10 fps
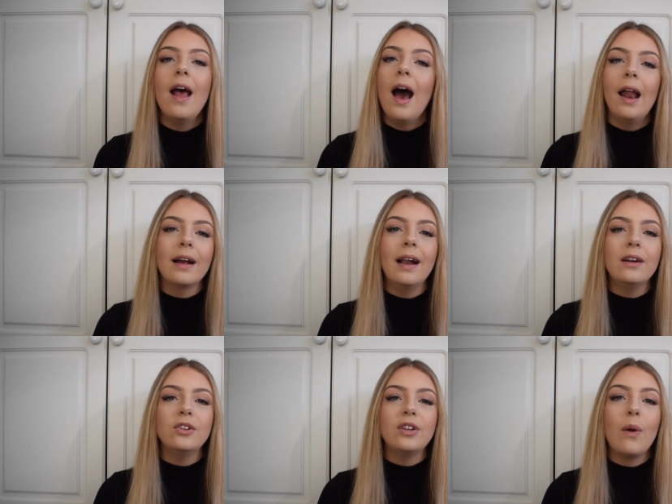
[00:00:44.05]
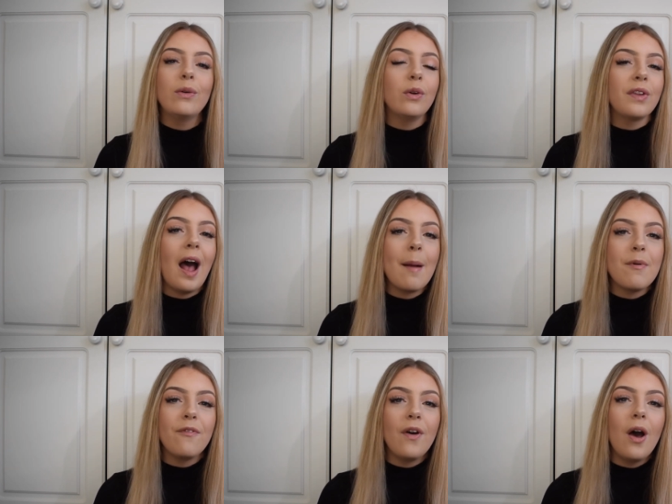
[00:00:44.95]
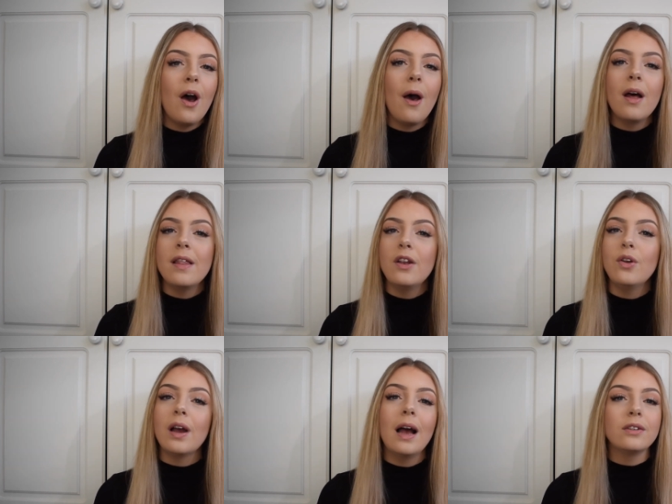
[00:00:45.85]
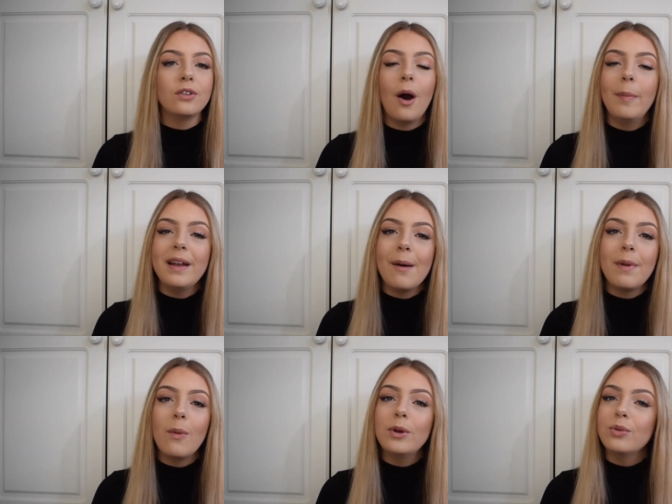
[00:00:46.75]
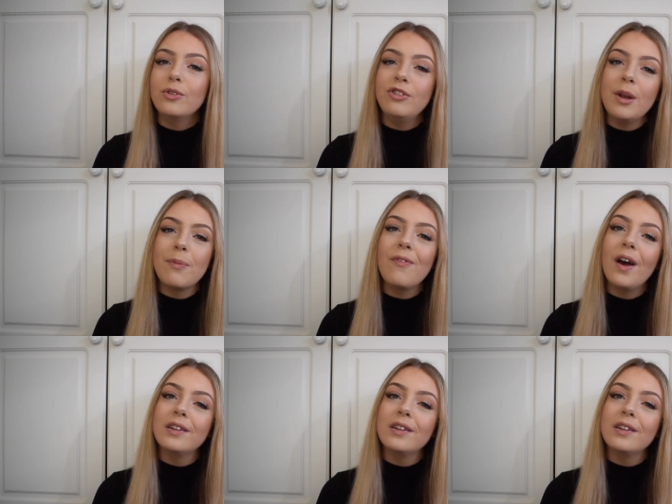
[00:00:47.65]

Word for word: and I can actually show which ones I prefer, and then you guys can comment down below which ones you prefer.